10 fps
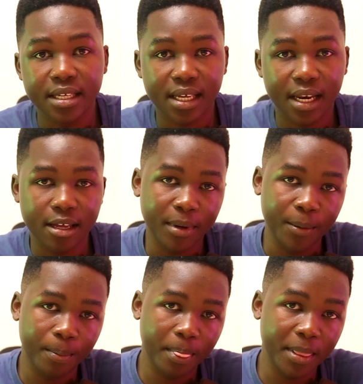Disclaimer,
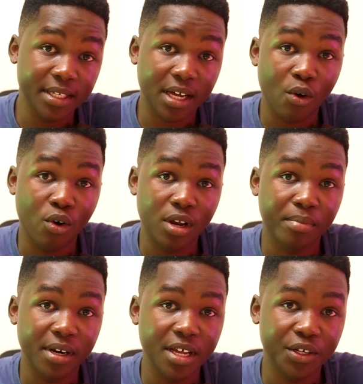these are only
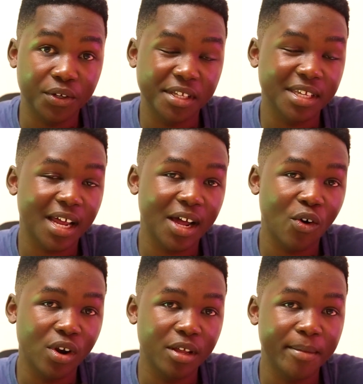predictions, these are
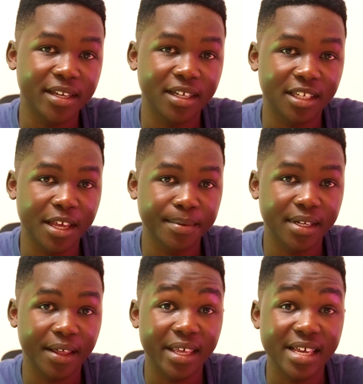only betting
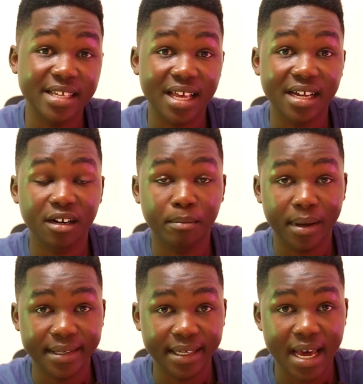tips, nothing is 100%
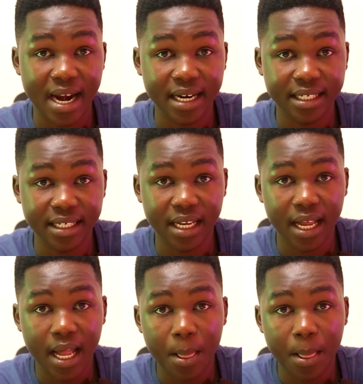guaranteed.